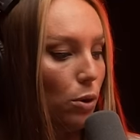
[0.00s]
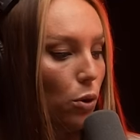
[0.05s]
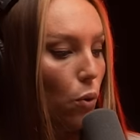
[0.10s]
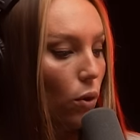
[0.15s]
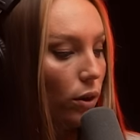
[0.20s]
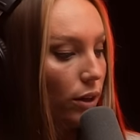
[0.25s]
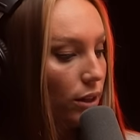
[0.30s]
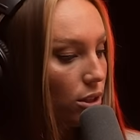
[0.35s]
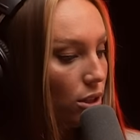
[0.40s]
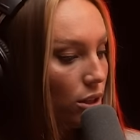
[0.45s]

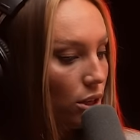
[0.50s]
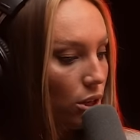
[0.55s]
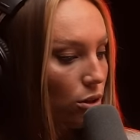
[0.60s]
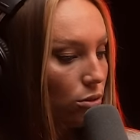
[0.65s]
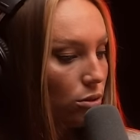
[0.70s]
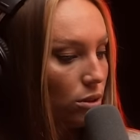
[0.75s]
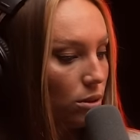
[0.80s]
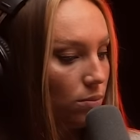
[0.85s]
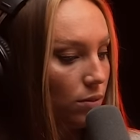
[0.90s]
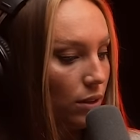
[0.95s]
According to the
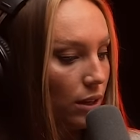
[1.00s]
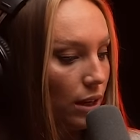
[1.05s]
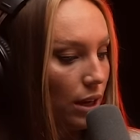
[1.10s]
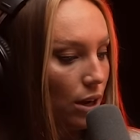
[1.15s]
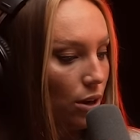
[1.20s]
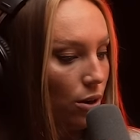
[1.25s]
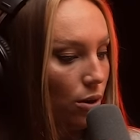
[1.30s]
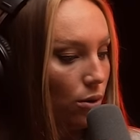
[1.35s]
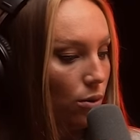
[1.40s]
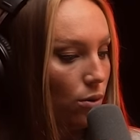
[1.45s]
YouTube
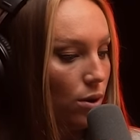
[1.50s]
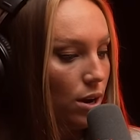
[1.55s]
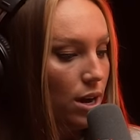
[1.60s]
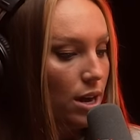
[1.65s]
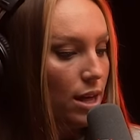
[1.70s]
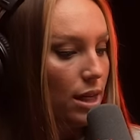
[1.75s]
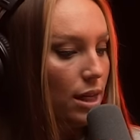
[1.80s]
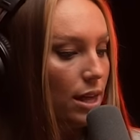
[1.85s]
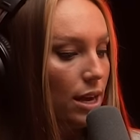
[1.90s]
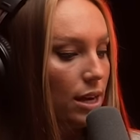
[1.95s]
video,
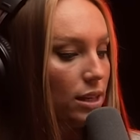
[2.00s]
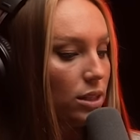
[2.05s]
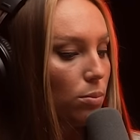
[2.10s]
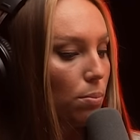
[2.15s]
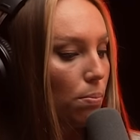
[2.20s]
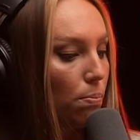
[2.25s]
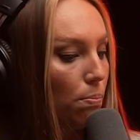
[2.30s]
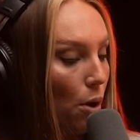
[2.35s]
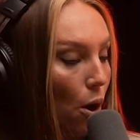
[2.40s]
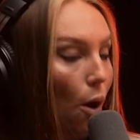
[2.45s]
this
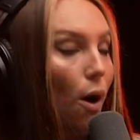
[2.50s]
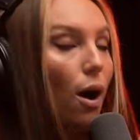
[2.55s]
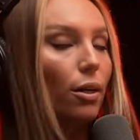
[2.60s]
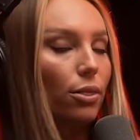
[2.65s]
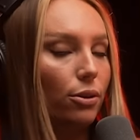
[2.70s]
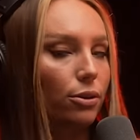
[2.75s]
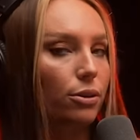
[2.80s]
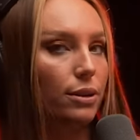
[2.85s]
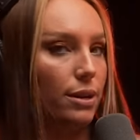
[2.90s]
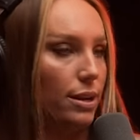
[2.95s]

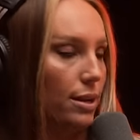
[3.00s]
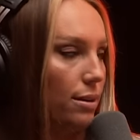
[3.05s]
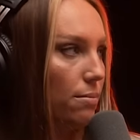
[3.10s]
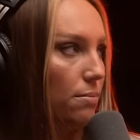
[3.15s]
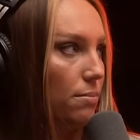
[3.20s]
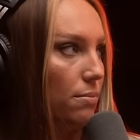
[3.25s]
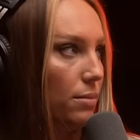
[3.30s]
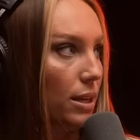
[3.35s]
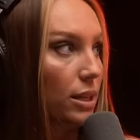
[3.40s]
bothered him.